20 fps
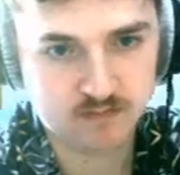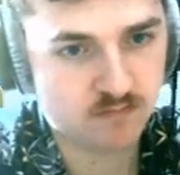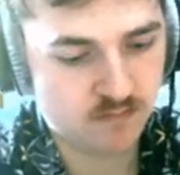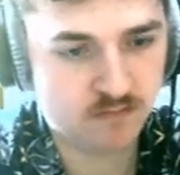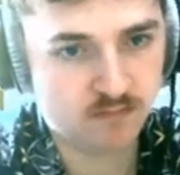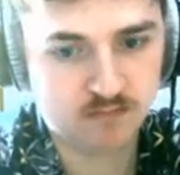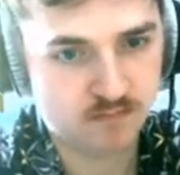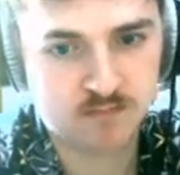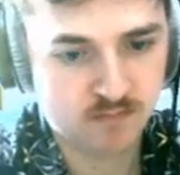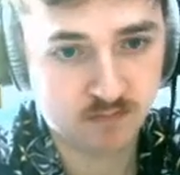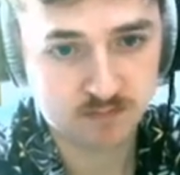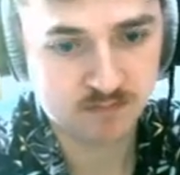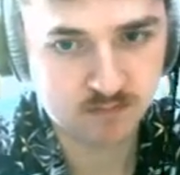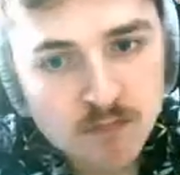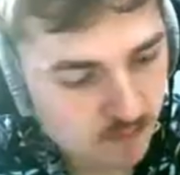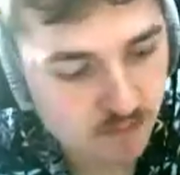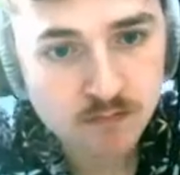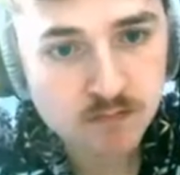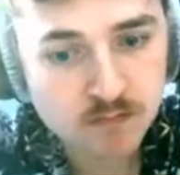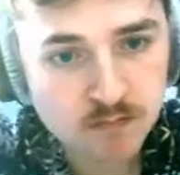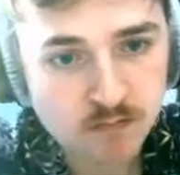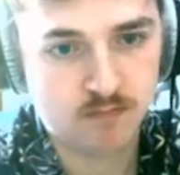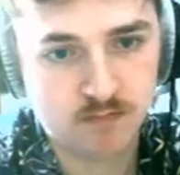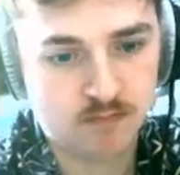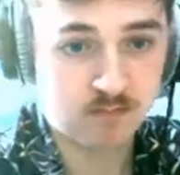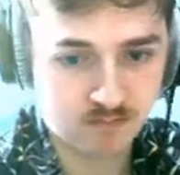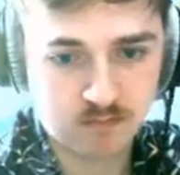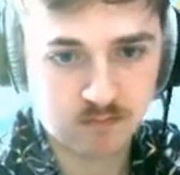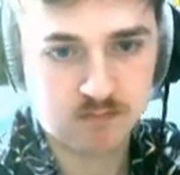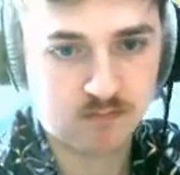And if
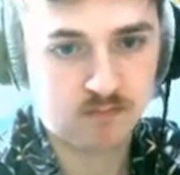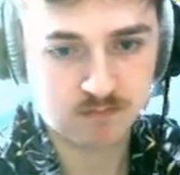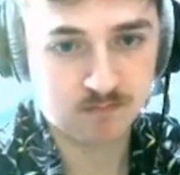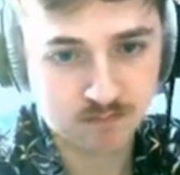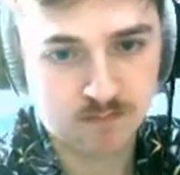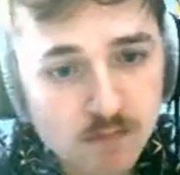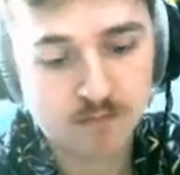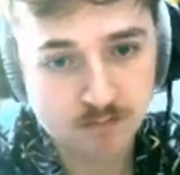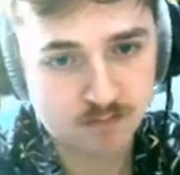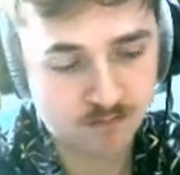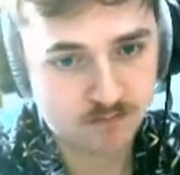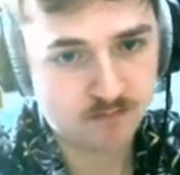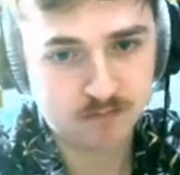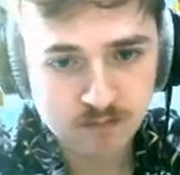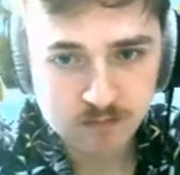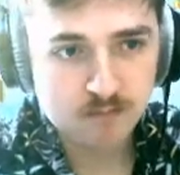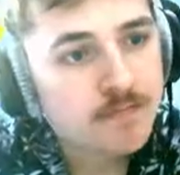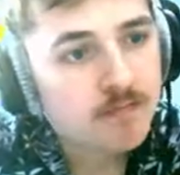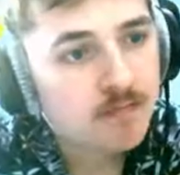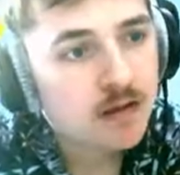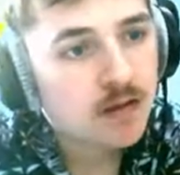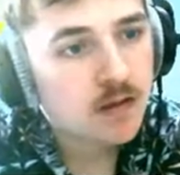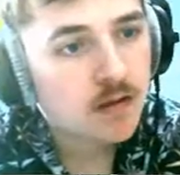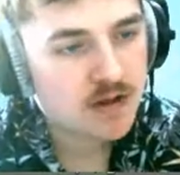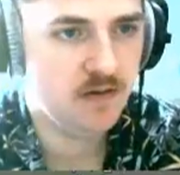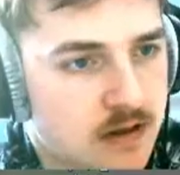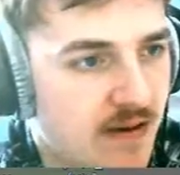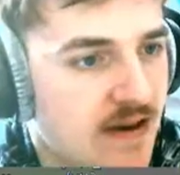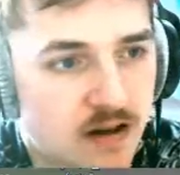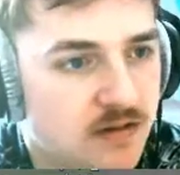there's any other things, sometimes I
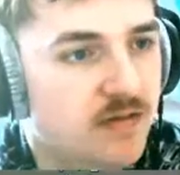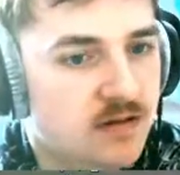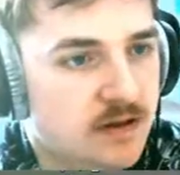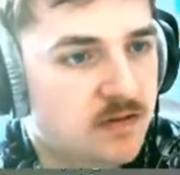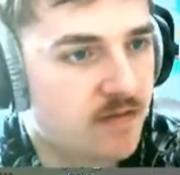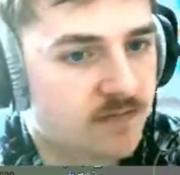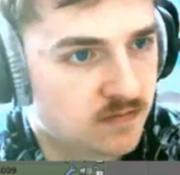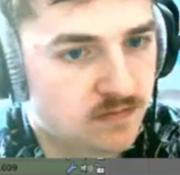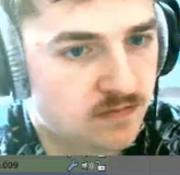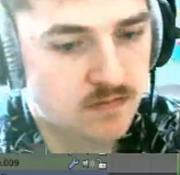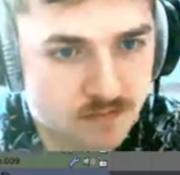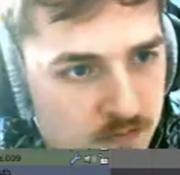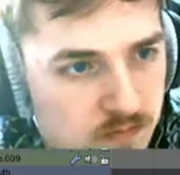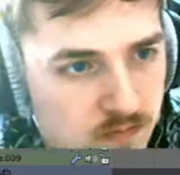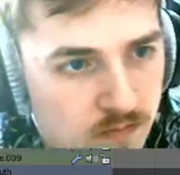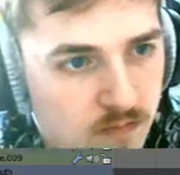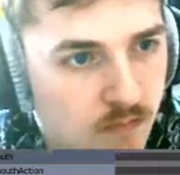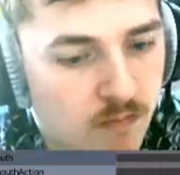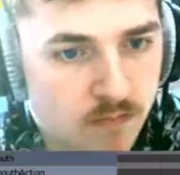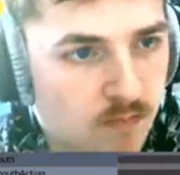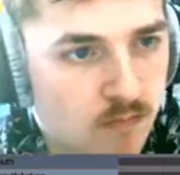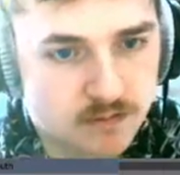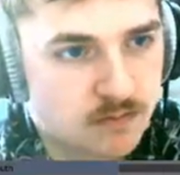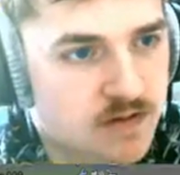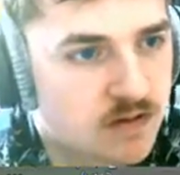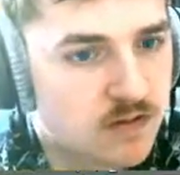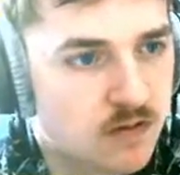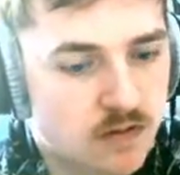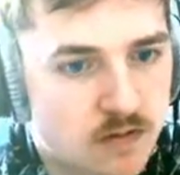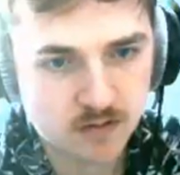like to move his glasses a little
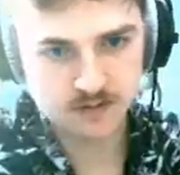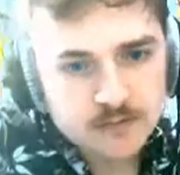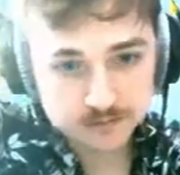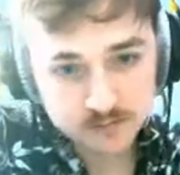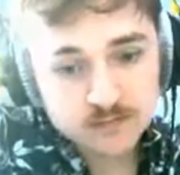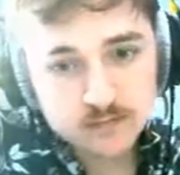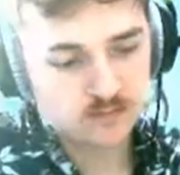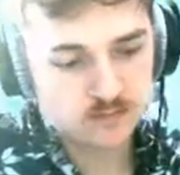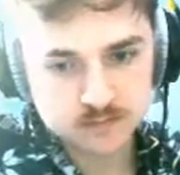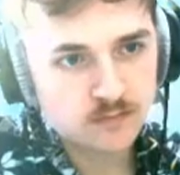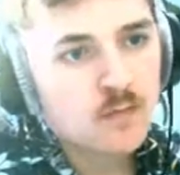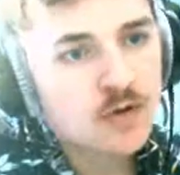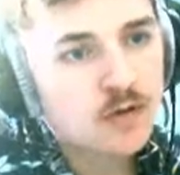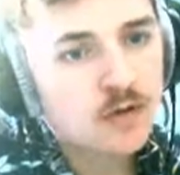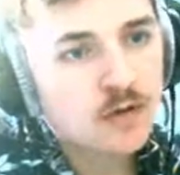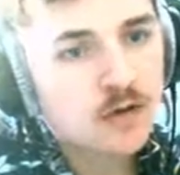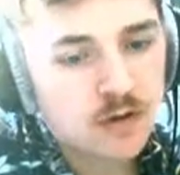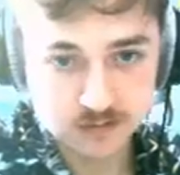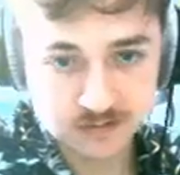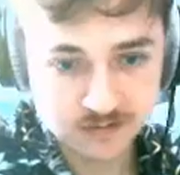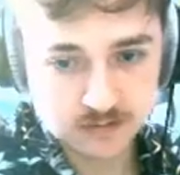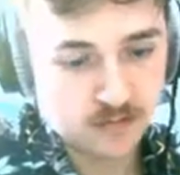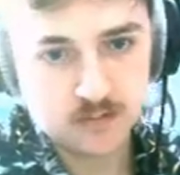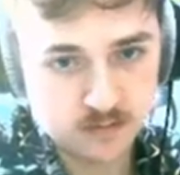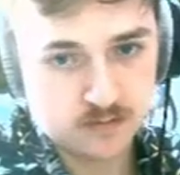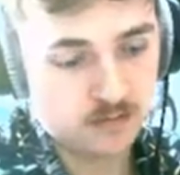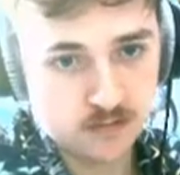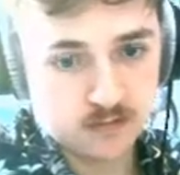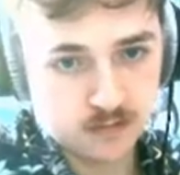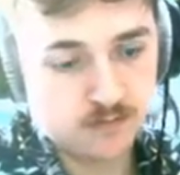bit, or if I need to do
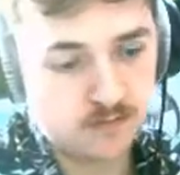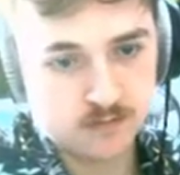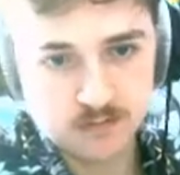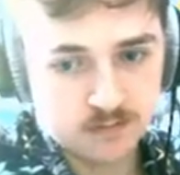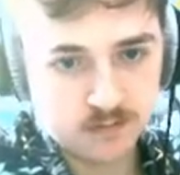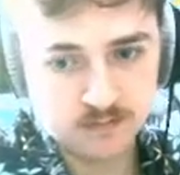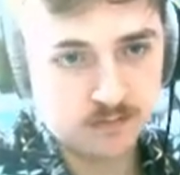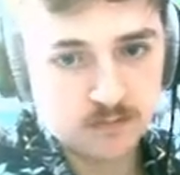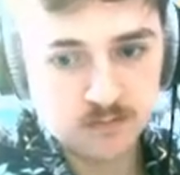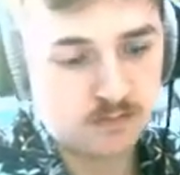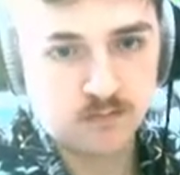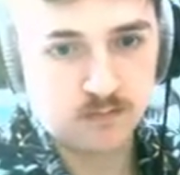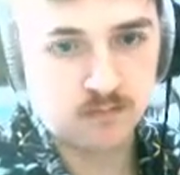any kind of depth